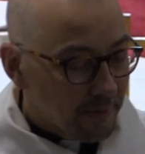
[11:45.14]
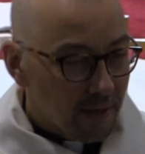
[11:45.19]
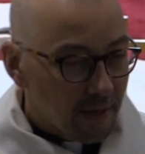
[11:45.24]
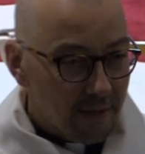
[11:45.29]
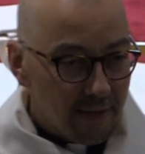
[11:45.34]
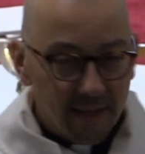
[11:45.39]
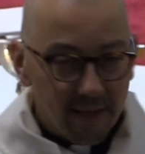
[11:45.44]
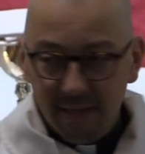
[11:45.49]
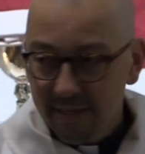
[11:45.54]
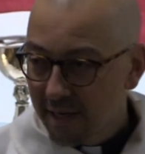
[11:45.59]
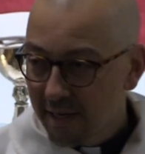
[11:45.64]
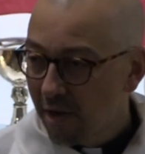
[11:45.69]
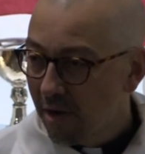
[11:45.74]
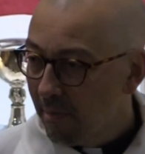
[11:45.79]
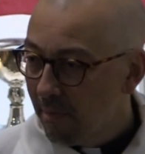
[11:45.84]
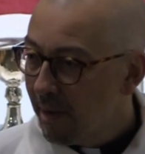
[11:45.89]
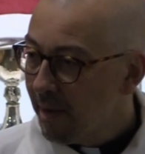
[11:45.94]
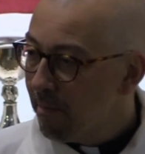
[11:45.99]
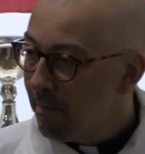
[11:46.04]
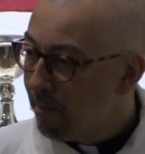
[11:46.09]
And that is going
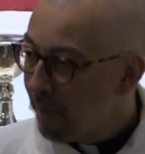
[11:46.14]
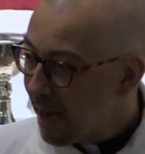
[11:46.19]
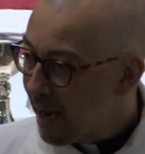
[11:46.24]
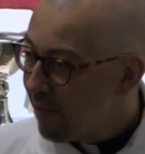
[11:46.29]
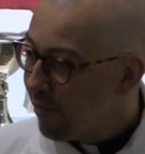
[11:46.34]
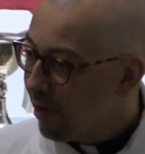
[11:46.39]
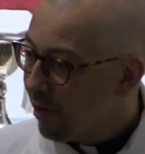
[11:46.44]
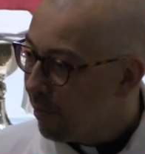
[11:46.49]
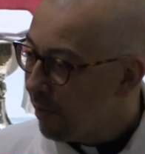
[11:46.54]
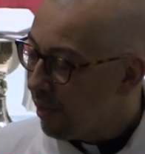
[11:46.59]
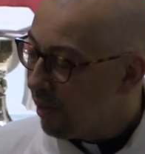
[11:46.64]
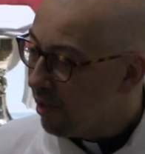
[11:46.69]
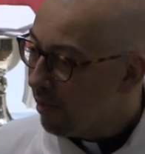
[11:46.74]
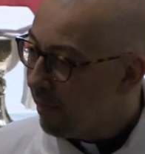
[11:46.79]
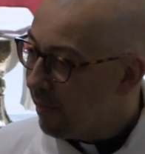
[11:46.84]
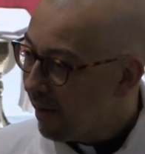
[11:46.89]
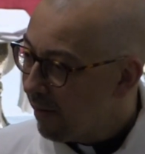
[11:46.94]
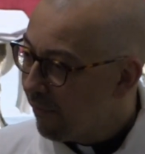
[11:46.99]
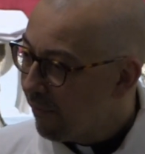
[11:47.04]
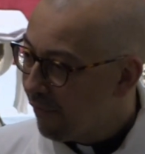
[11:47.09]
to mean bearing with
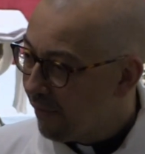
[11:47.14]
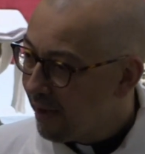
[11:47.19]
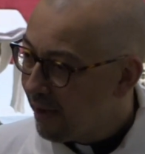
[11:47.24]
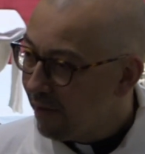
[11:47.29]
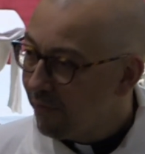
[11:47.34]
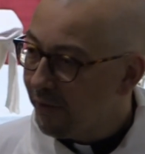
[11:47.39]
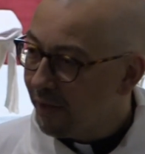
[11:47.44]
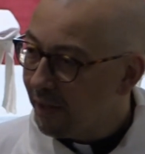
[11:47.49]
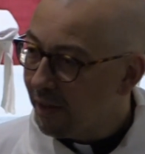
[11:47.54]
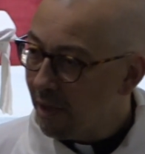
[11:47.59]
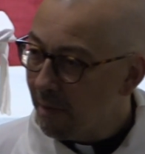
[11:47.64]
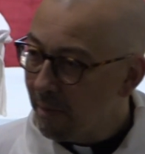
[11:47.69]
them and forgiving